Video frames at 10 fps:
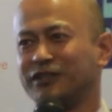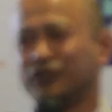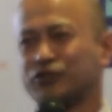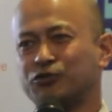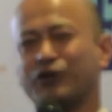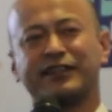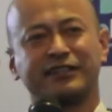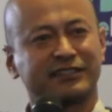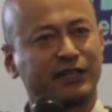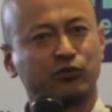So at that
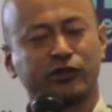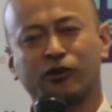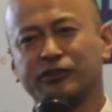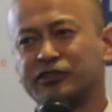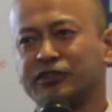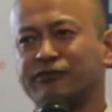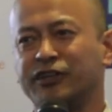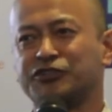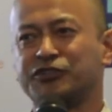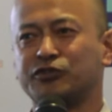time, we'd already
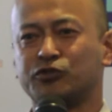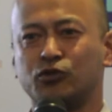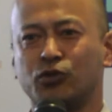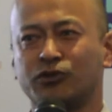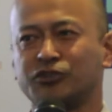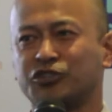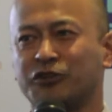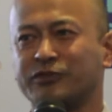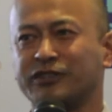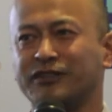ventured into local
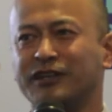shopping,